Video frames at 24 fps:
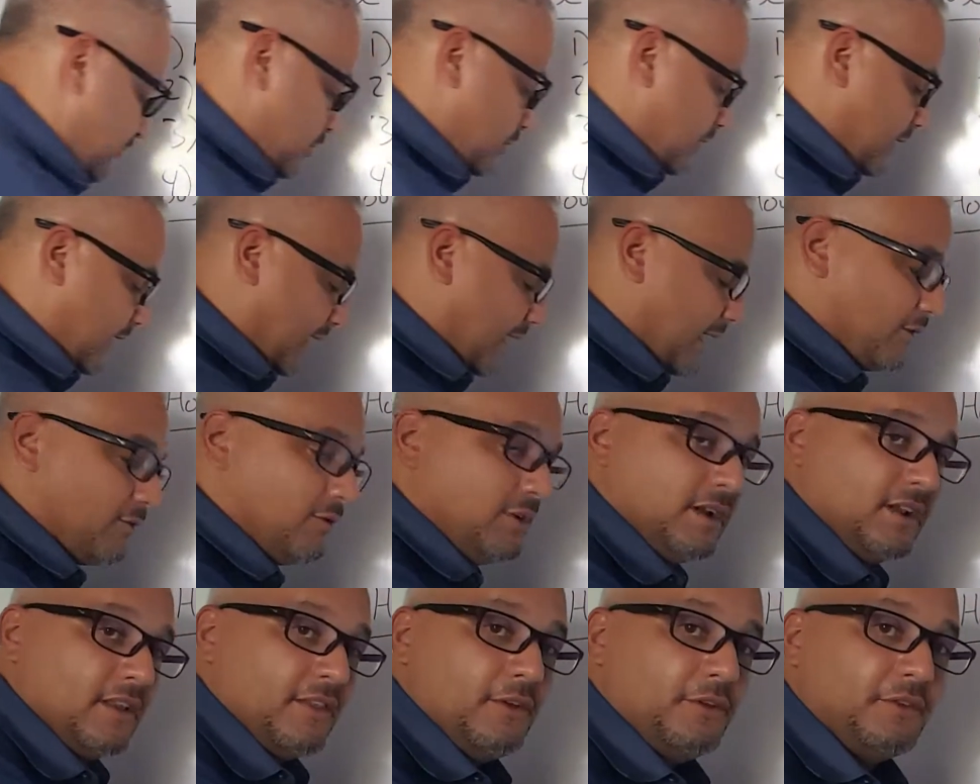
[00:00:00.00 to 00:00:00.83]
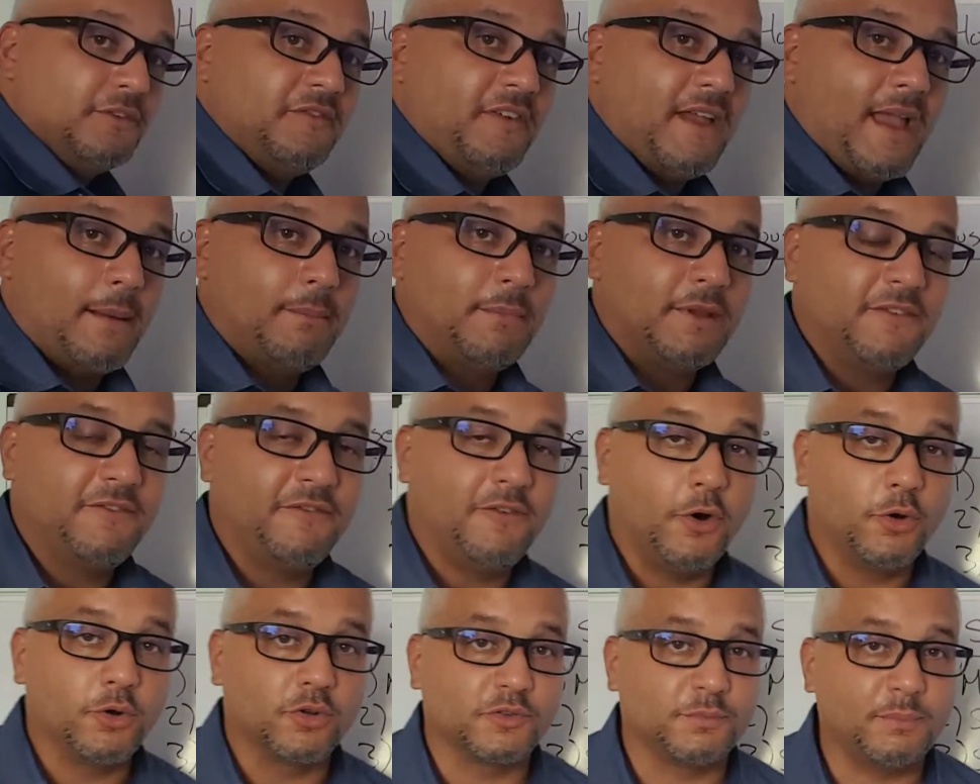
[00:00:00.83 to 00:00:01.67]
you can get rid of those family
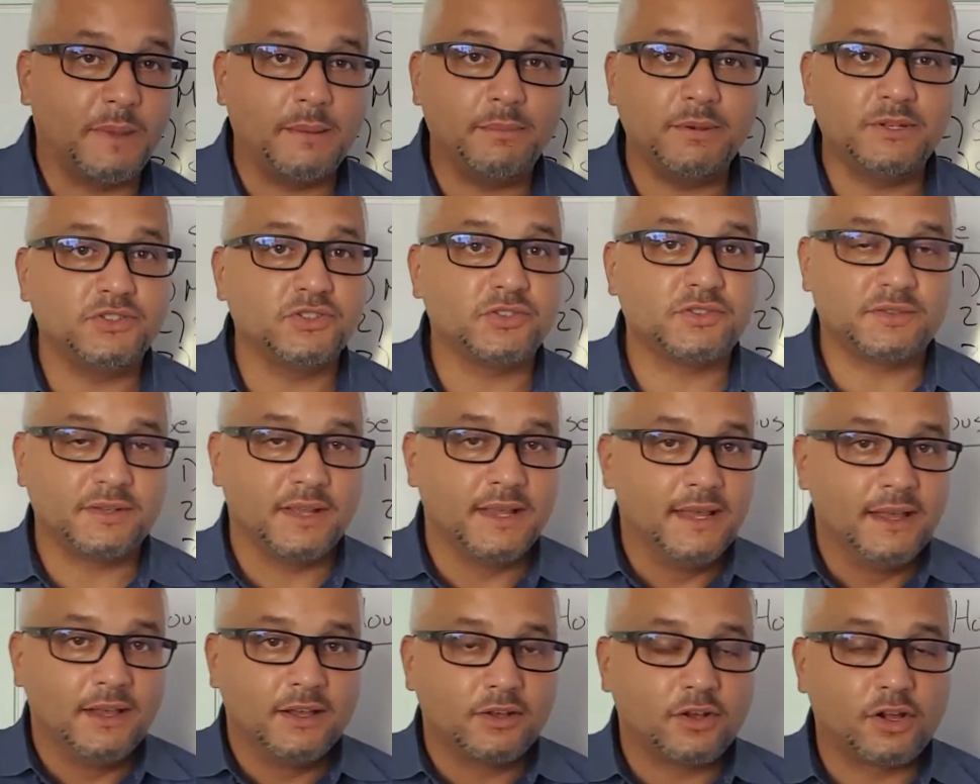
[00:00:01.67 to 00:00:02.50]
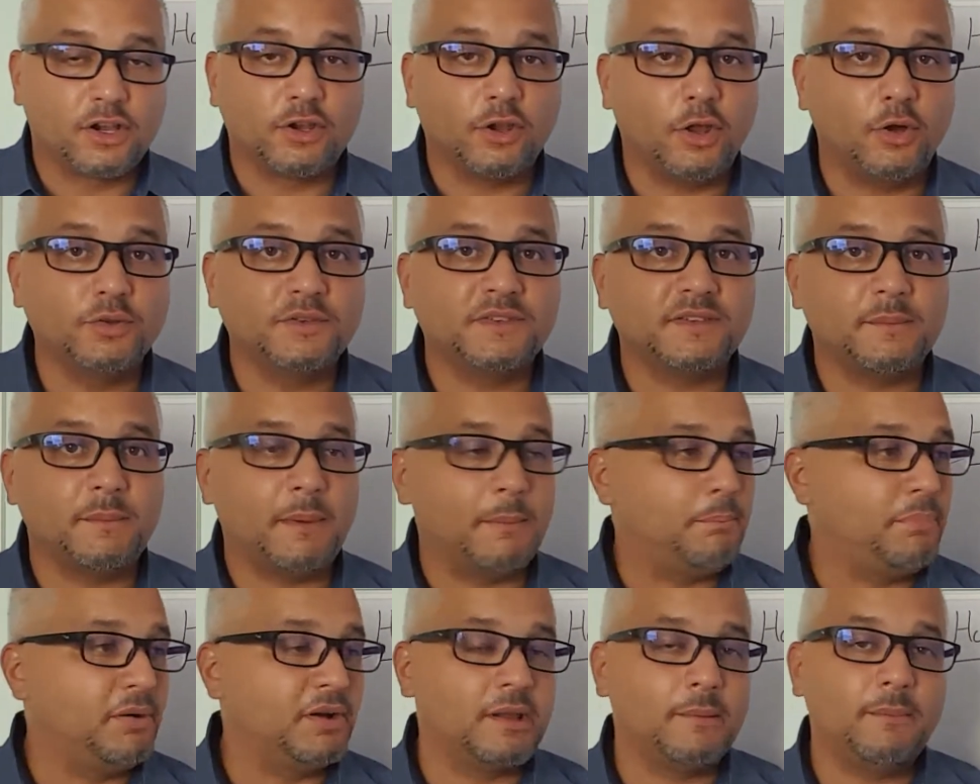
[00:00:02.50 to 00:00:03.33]
photos. Maybe just close them
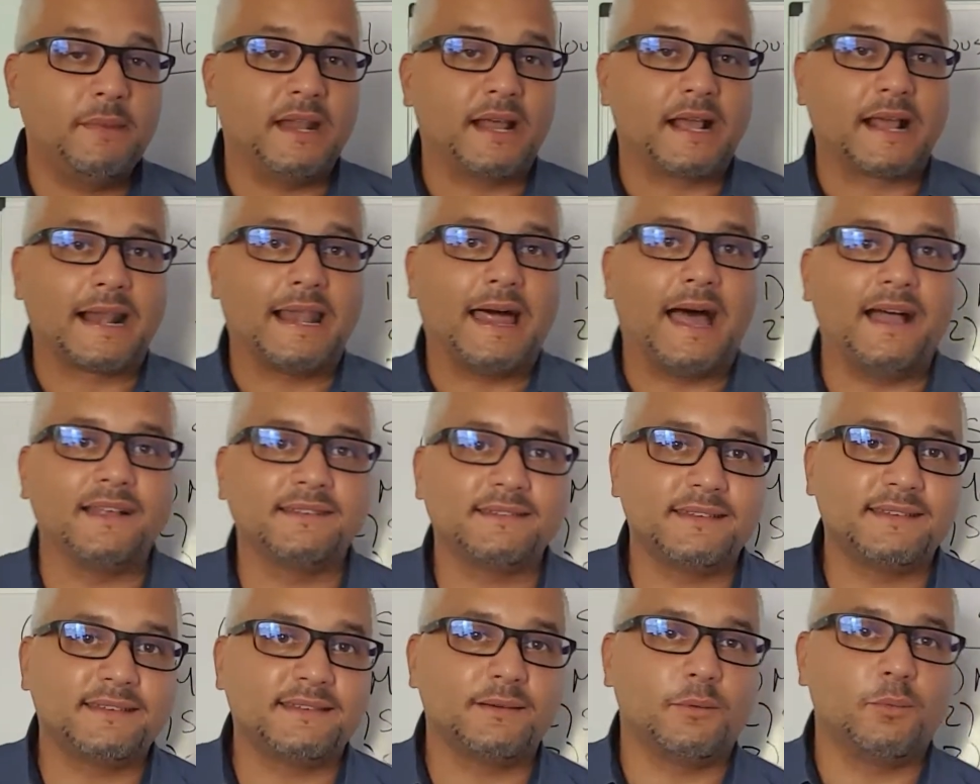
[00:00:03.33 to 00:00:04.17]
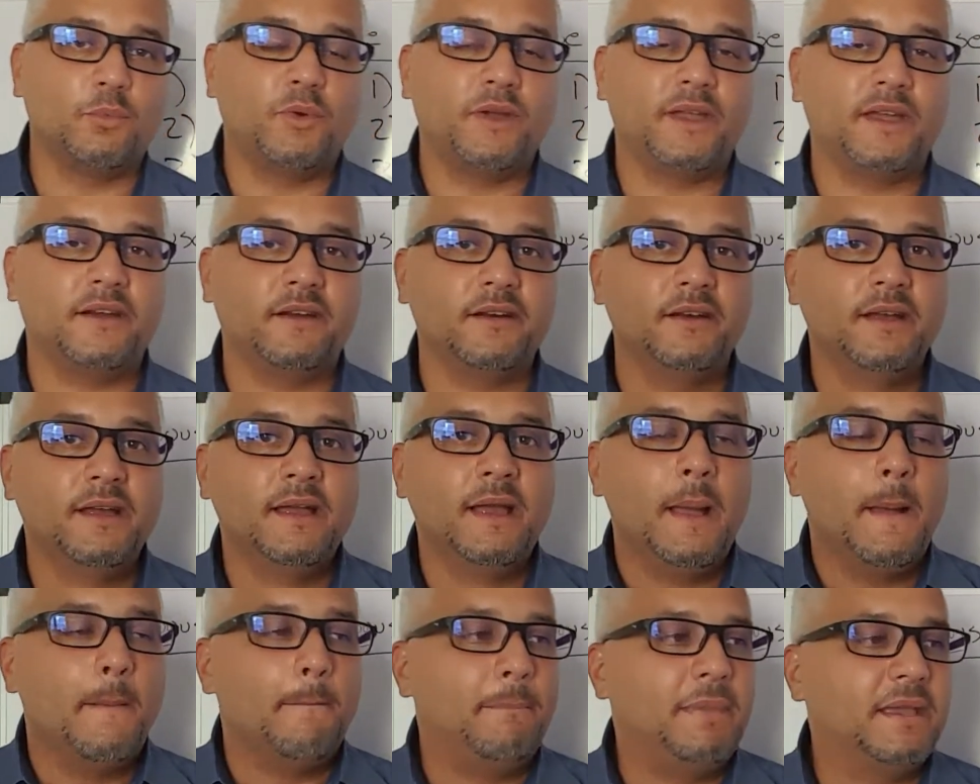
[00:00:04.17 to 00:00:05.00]
and put them in a closet somewhere,
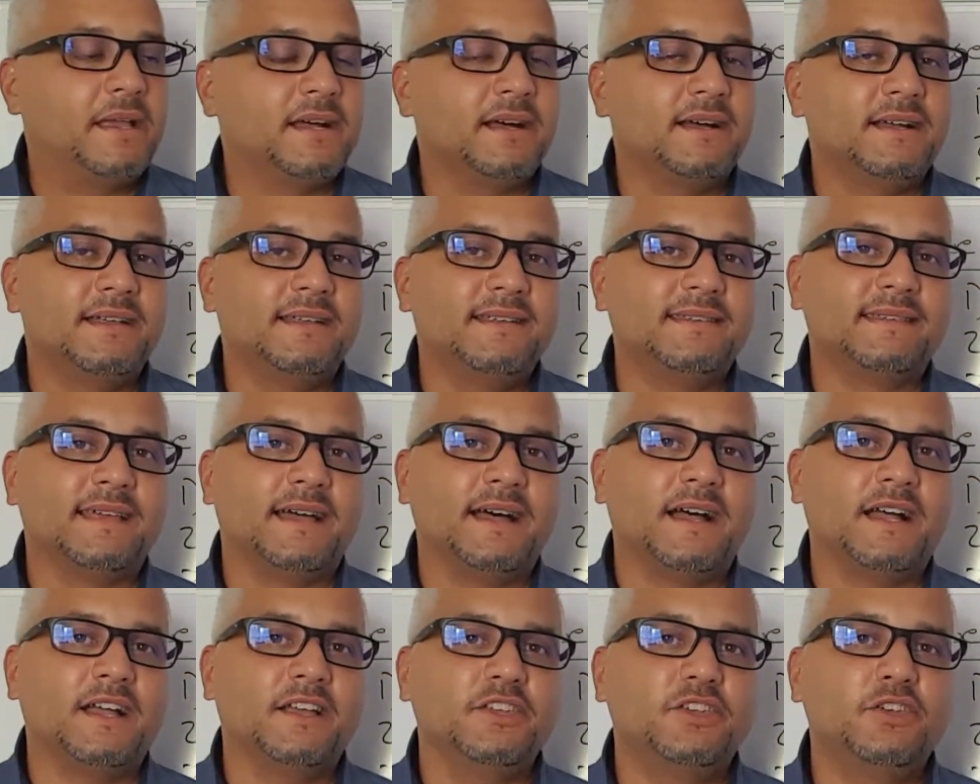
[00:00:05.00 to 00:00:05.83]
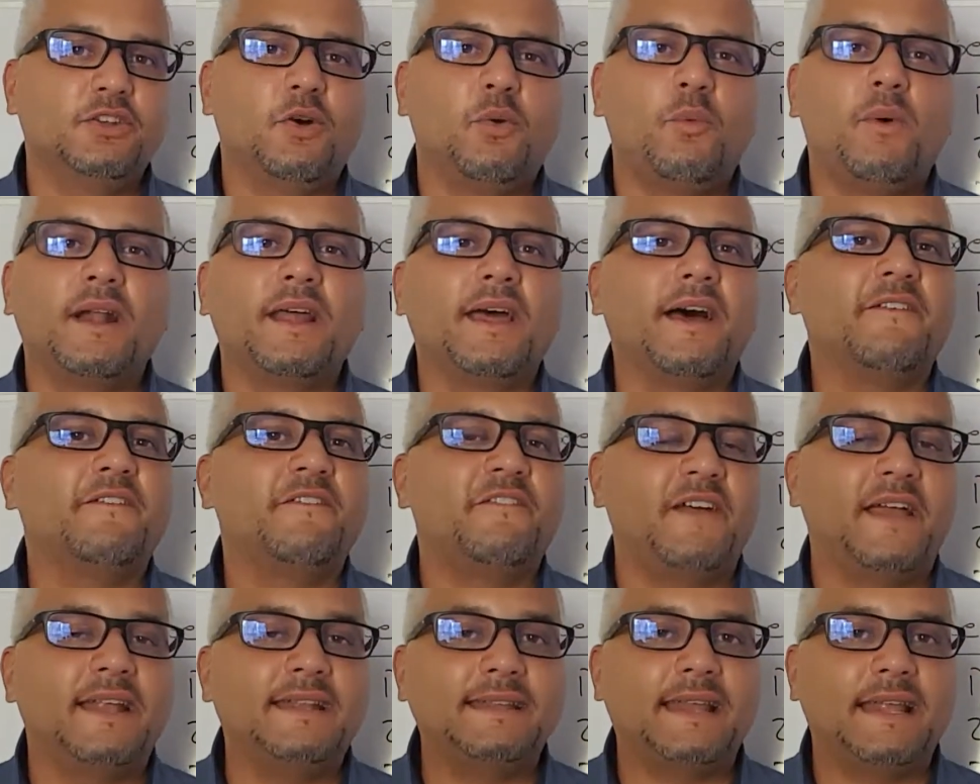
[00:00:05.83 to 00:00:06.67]
because you don't want to
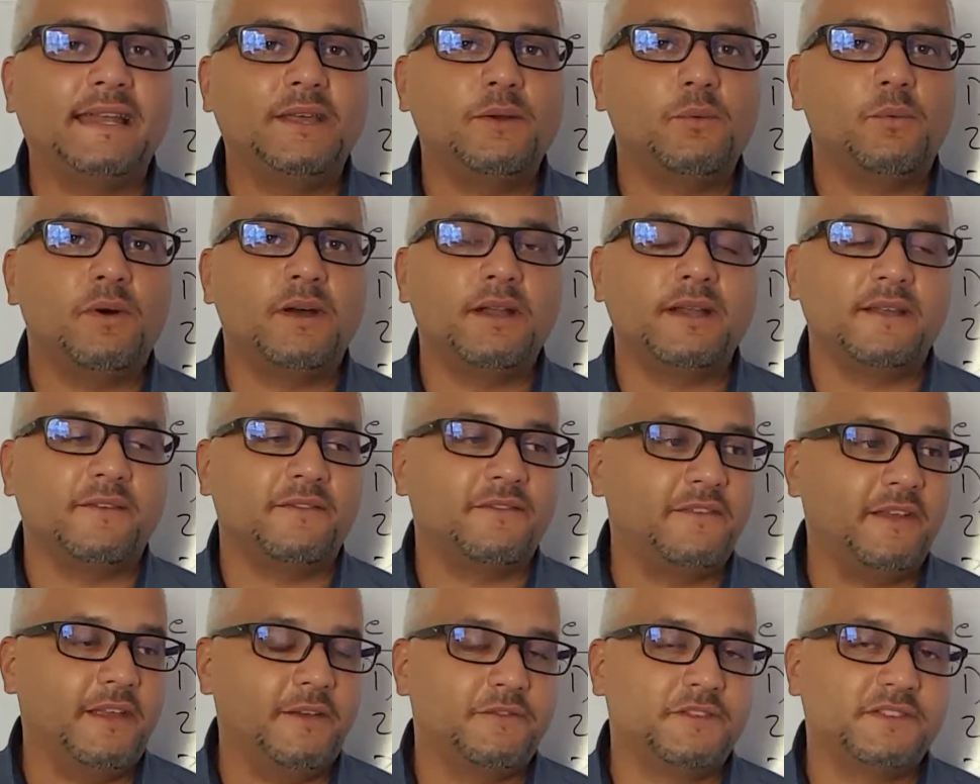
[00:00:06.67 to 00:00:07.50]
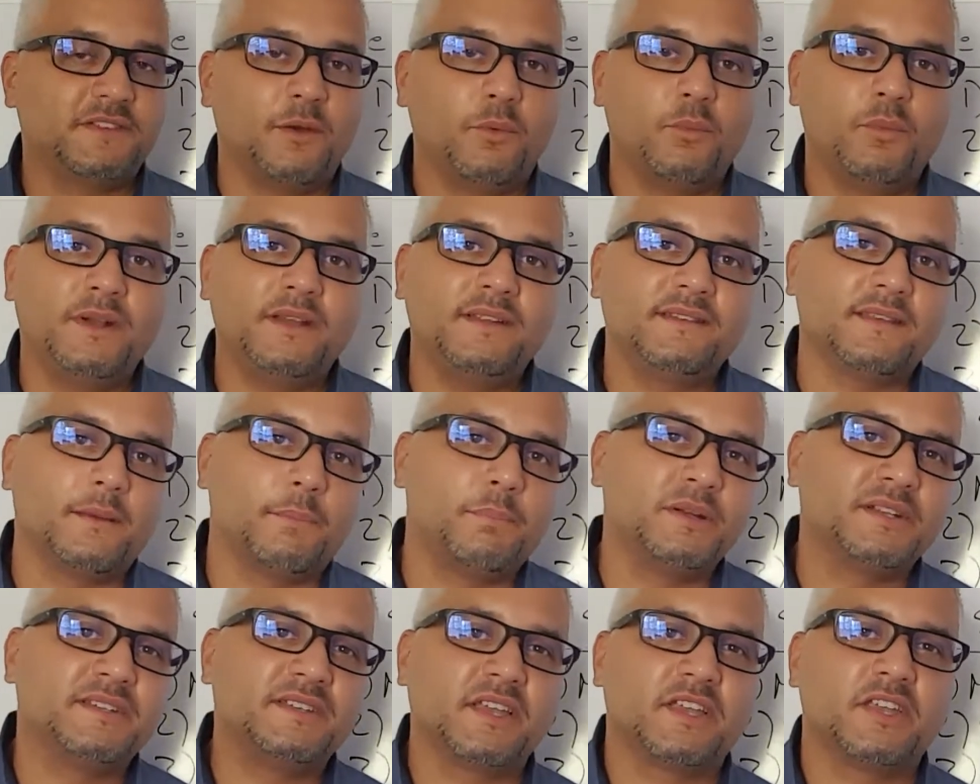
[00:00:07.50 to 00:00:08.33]
offend anyone. If someone is a
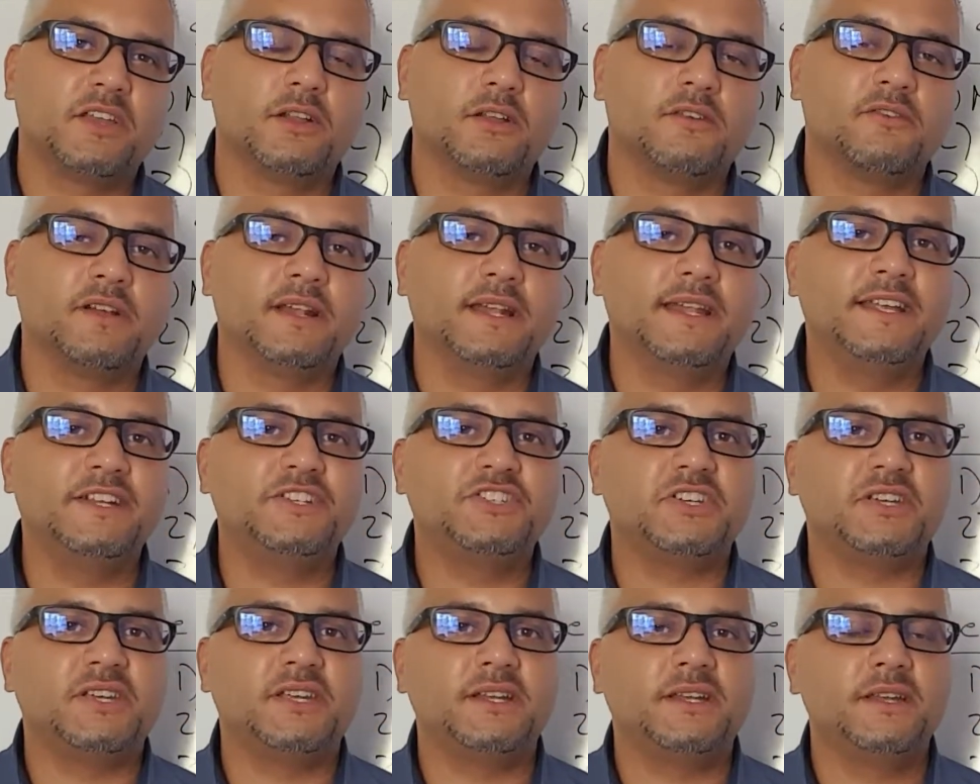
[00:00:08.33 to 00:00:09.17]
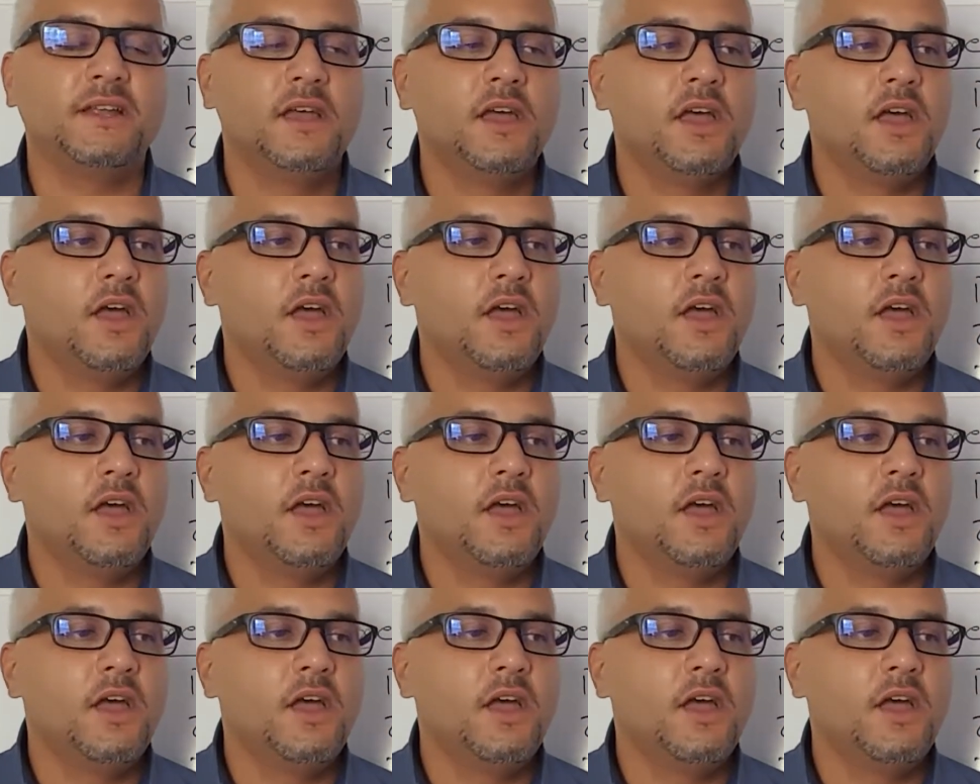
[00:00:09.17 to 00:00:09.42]
particular religion,